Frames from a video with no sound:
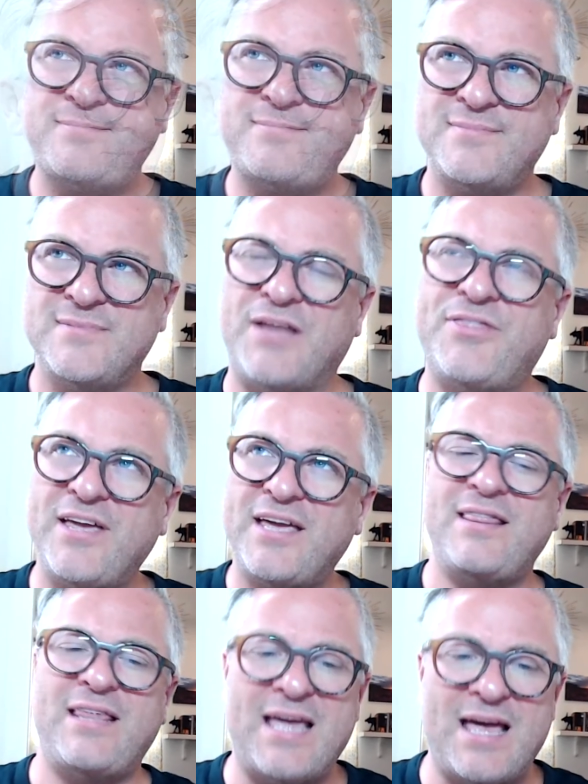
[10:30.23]
I think
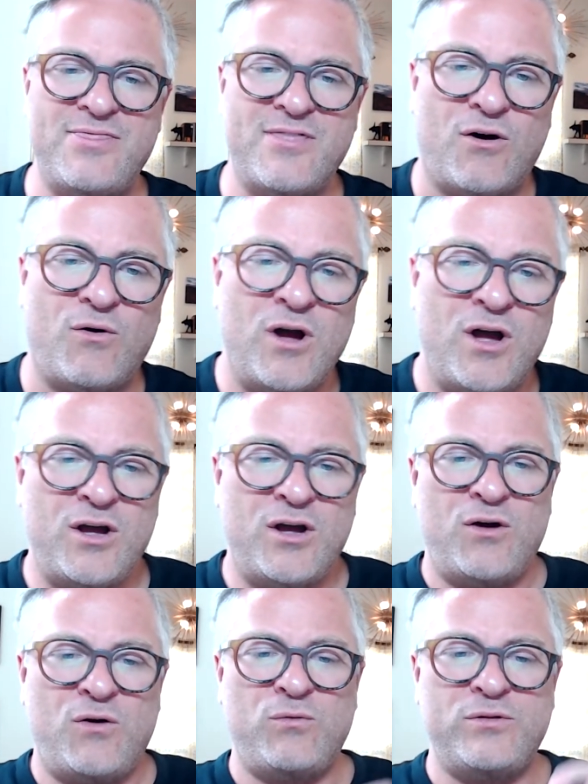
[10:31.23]
in the end, though,
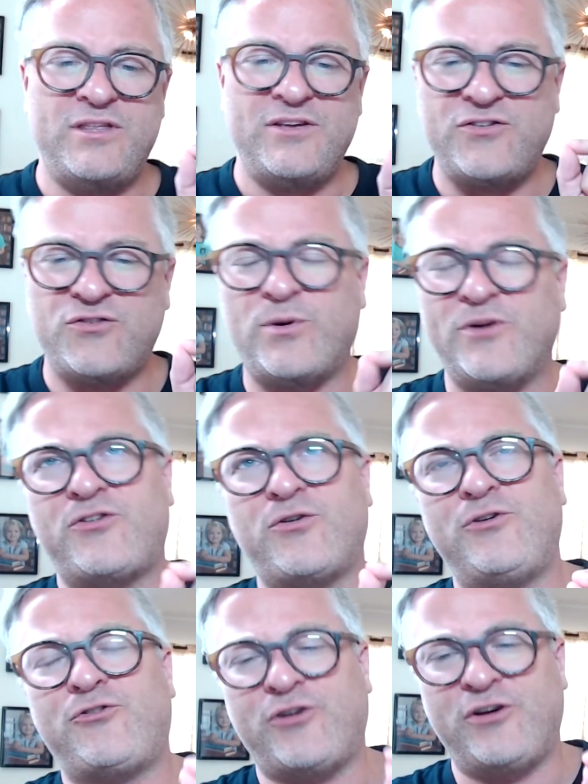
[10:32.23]
this is what so
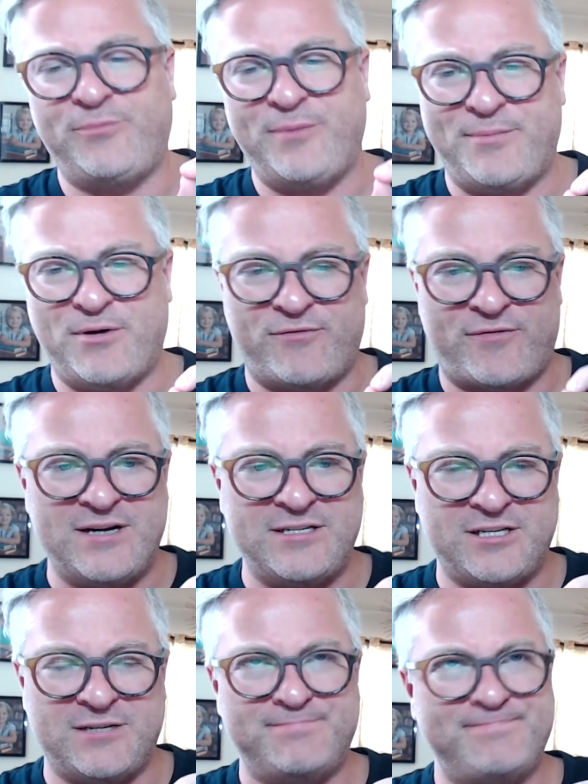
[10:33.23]
intrigues me about
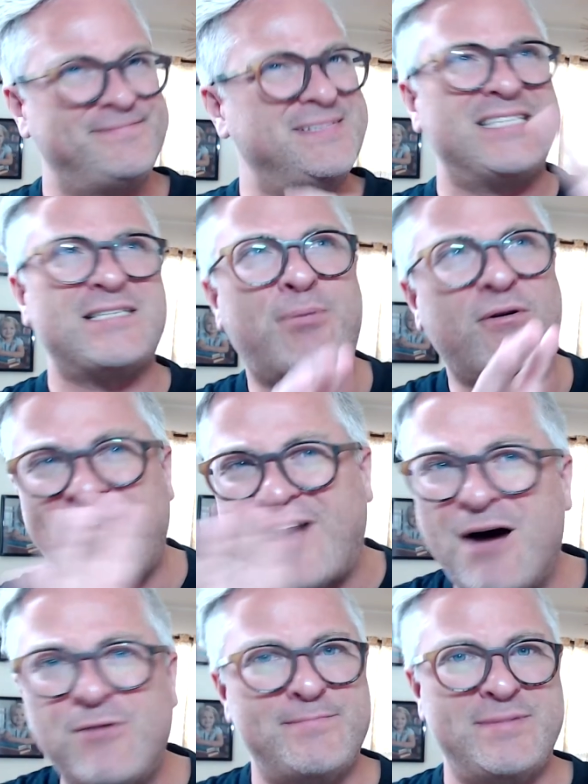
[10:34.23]
friendship. It's a
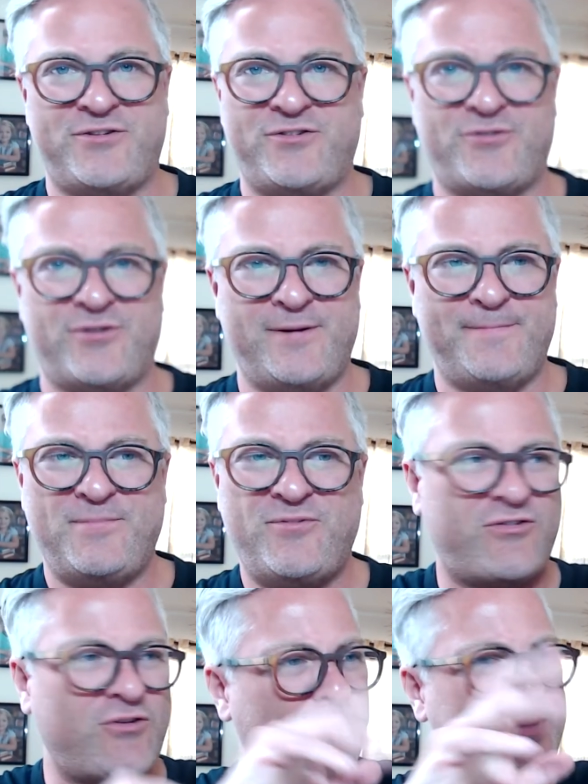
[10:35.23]
profound mystery.
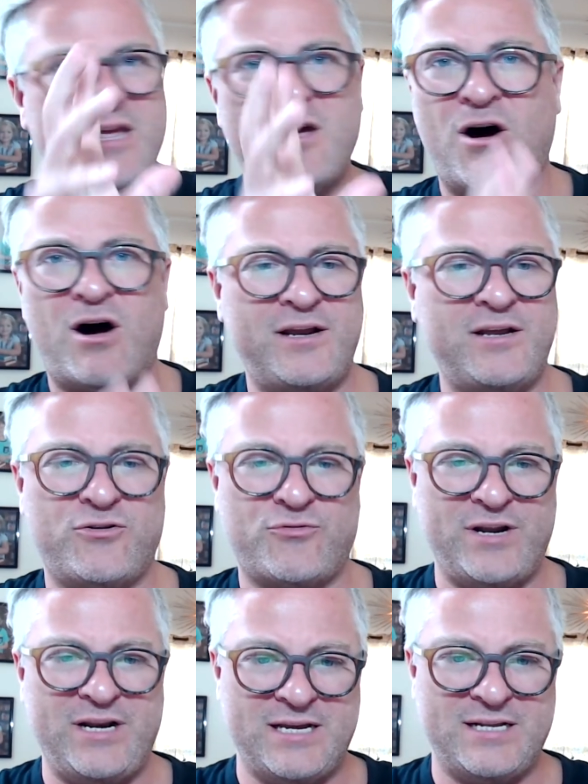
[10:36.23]
So many odd
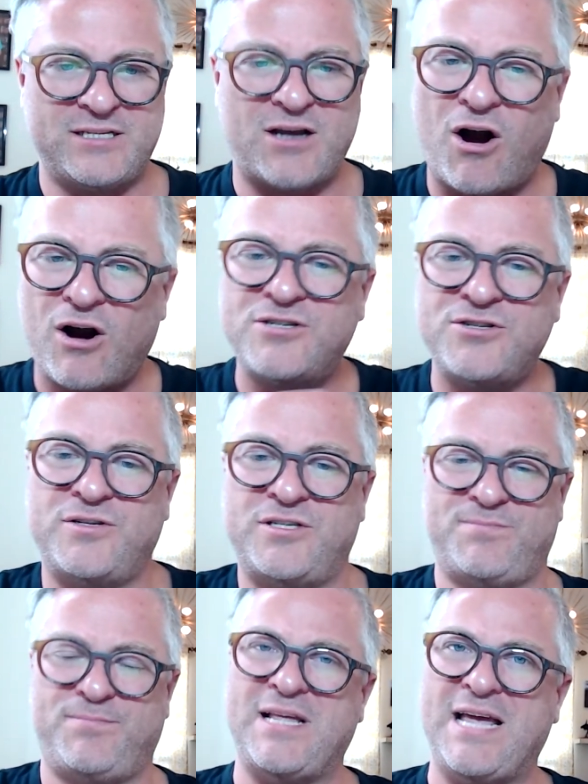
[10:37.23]
ingredients, hard to
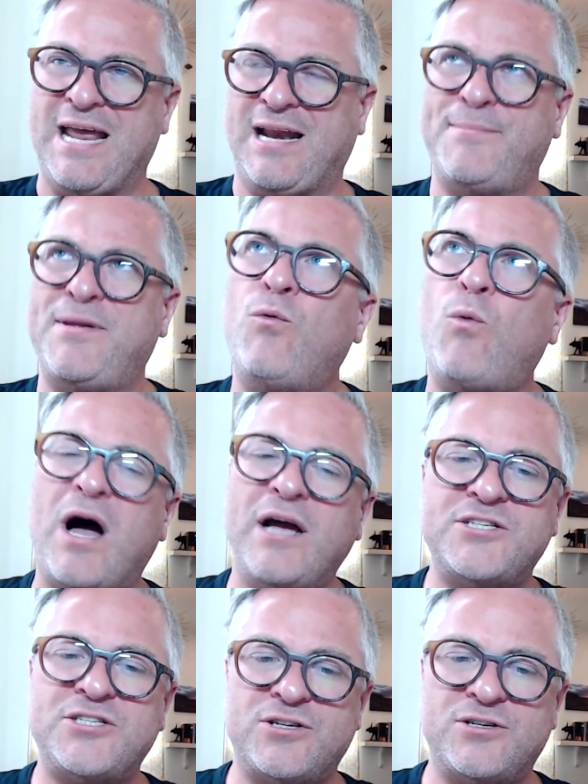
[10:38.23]
explain. I mean, why
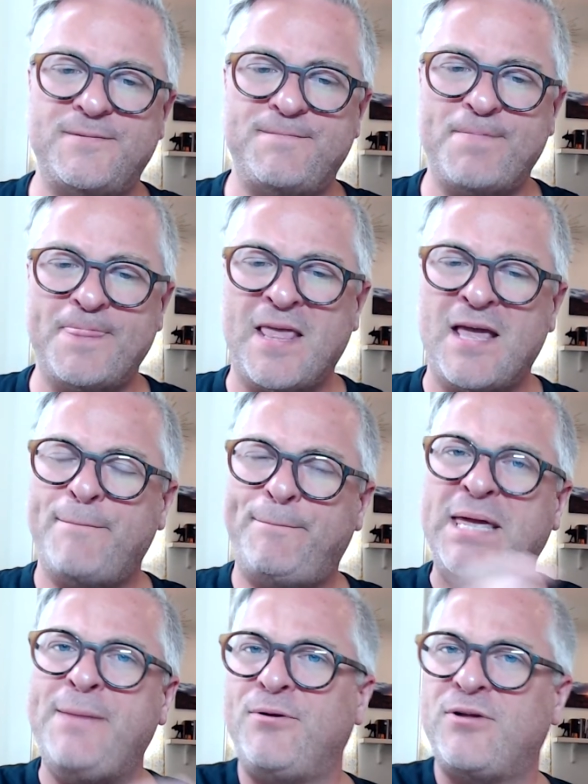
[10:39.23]
certain
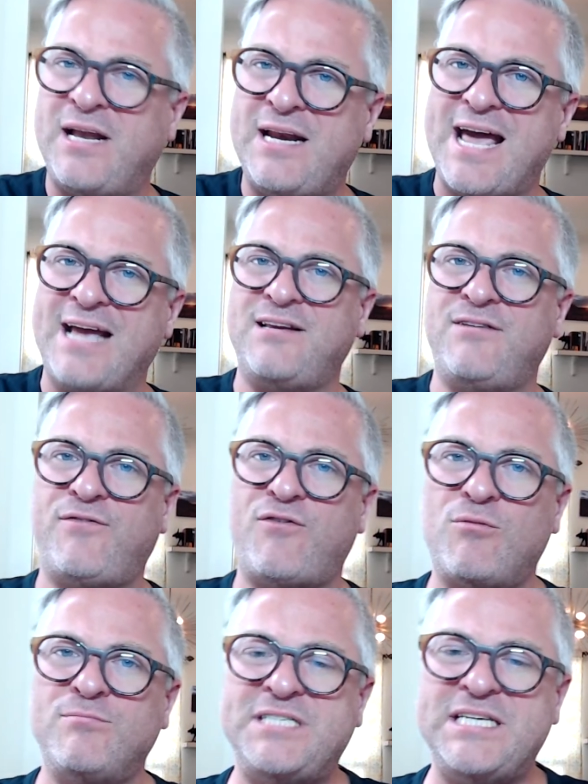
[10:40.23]
people connect and
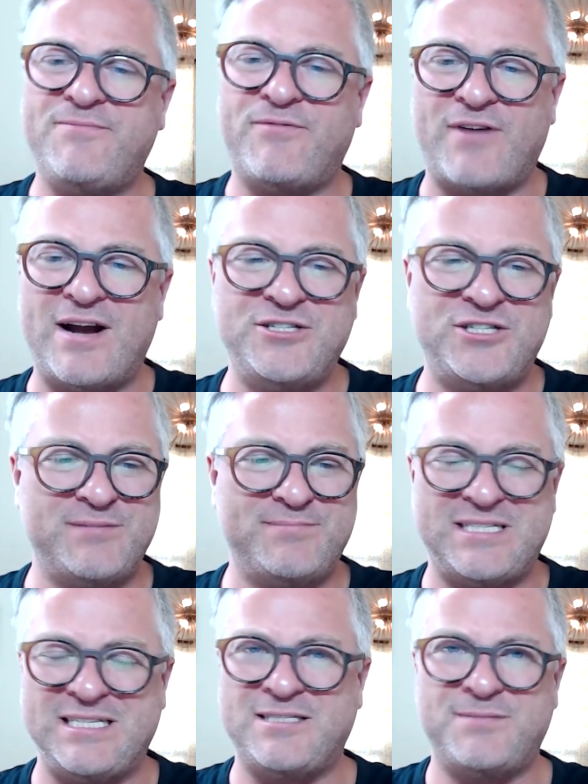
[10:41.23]
form deep
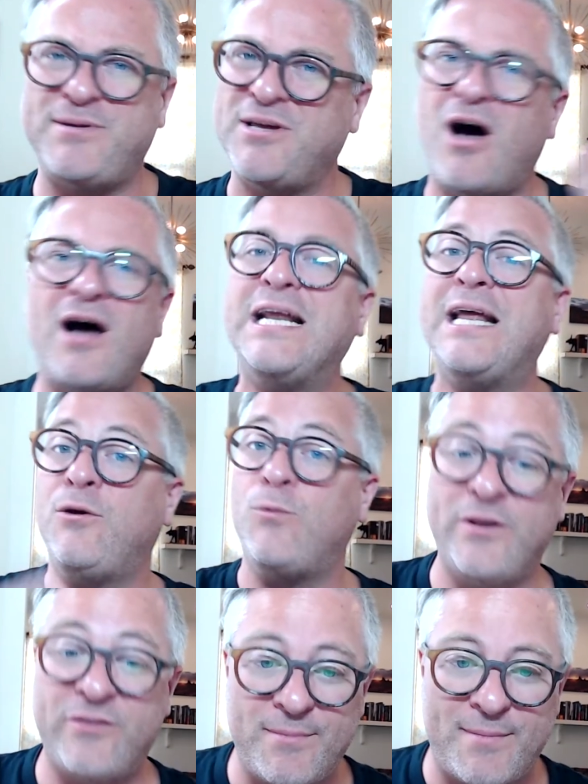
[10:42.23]
friendships, it's beyond any
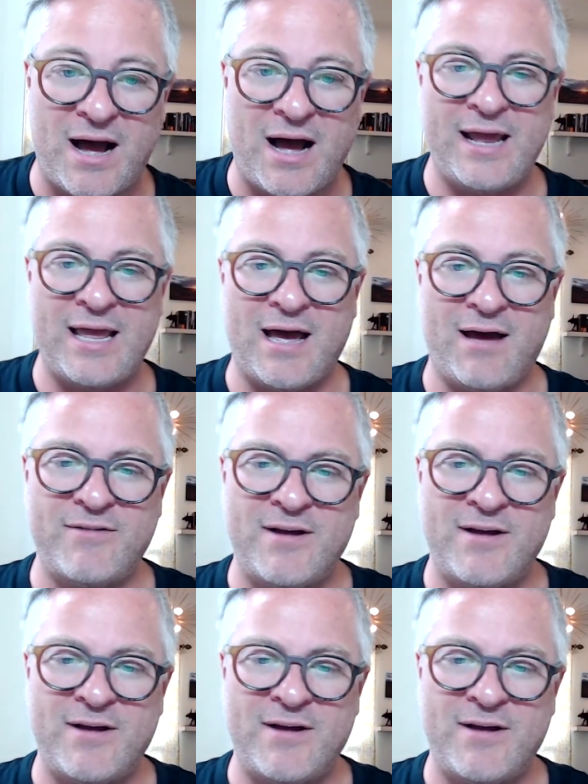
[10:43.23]
wisdom I have.